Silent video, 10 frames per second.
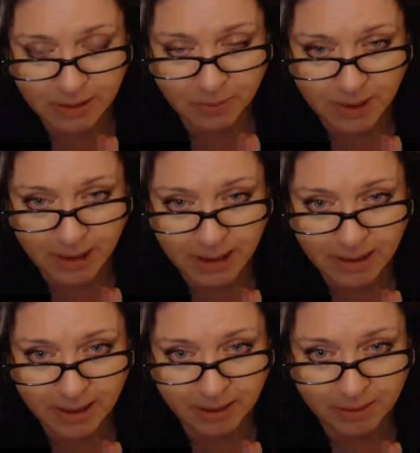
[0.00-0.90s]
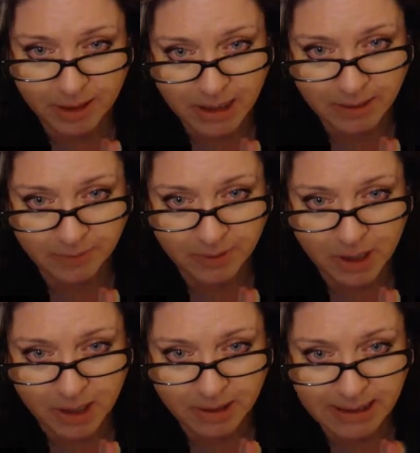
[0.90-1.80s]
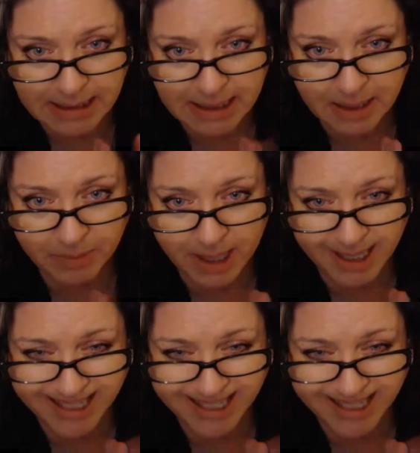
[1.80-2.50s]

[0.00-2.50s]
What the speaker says: read that are kind of along the same line,